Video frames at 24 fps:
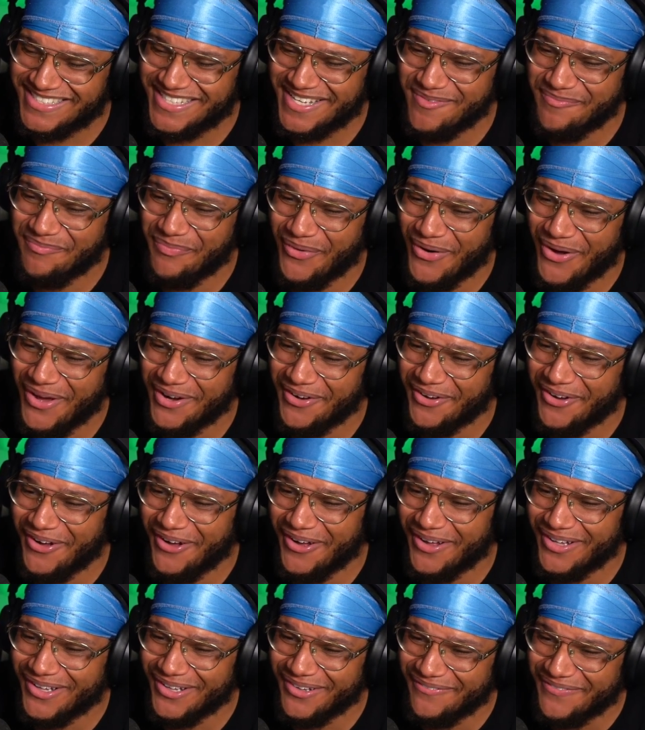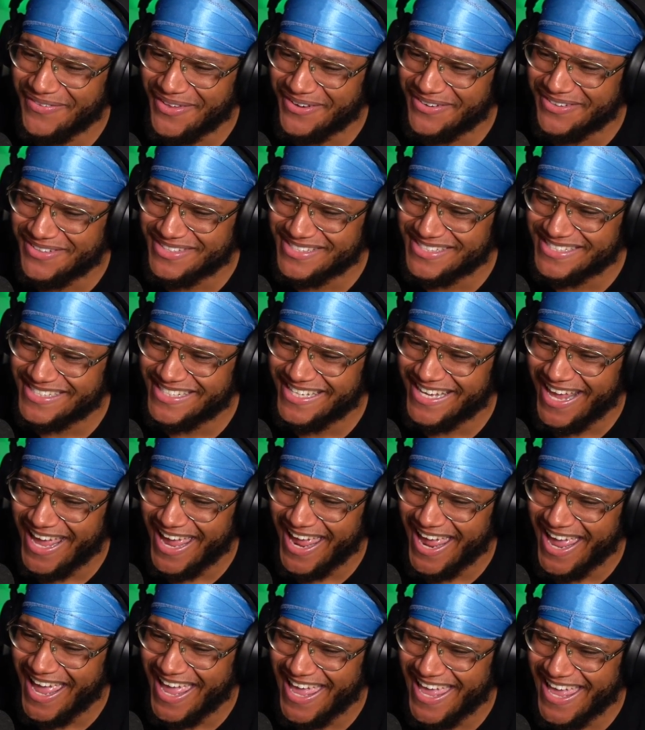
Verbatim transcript: bought all of those cans?